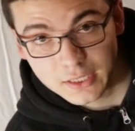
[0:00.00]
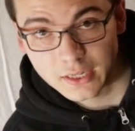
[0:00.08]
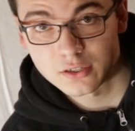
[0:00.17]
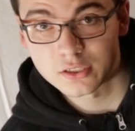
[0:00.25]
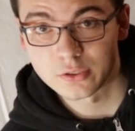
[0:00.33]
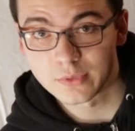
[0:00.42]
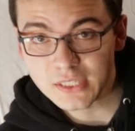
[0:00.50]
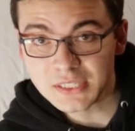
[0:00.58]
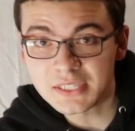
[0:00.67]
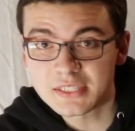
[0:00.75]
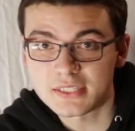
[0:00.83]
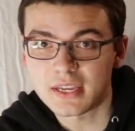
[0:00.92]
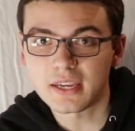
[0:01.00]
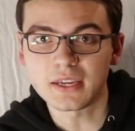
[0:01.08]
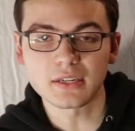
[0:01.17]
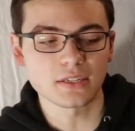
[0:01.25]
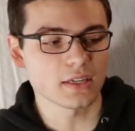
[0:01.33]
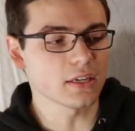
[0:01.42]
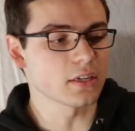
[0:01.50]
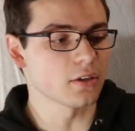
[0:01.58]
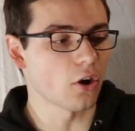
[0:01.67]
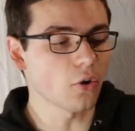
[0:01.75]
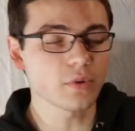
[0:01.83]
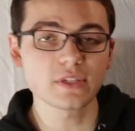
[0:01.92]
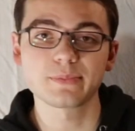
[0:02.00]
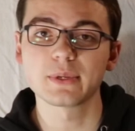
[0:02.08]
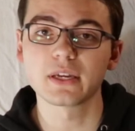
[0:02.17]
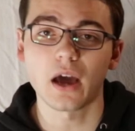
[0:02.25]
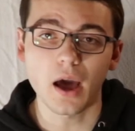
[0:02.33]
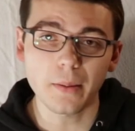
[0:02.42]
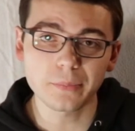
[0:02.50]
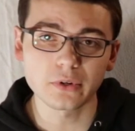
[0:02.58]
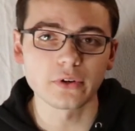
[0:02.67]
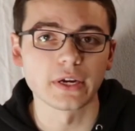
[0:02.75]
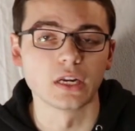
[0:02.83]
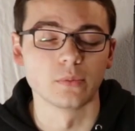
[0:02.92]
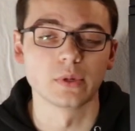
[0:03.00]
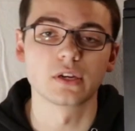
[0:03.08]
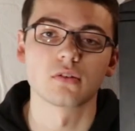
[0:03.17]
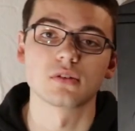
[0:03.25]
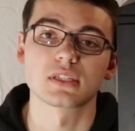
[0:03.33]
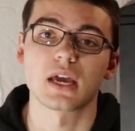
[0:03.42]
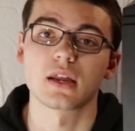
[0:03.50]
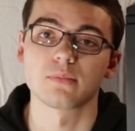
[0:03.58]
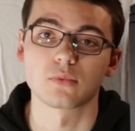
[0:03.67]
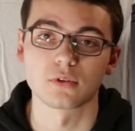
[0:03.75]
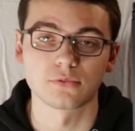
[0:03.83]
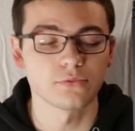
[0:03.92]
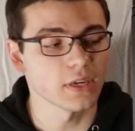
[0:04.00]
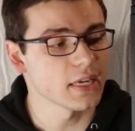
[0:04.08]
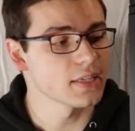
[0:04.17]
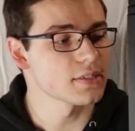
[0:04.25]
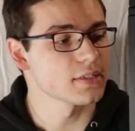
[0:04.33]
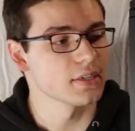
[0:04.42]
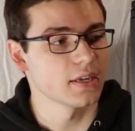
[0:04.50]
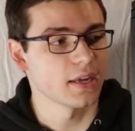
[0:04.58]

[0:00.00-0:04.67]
characteristics, and it can always be upgraded. We can always add more fans,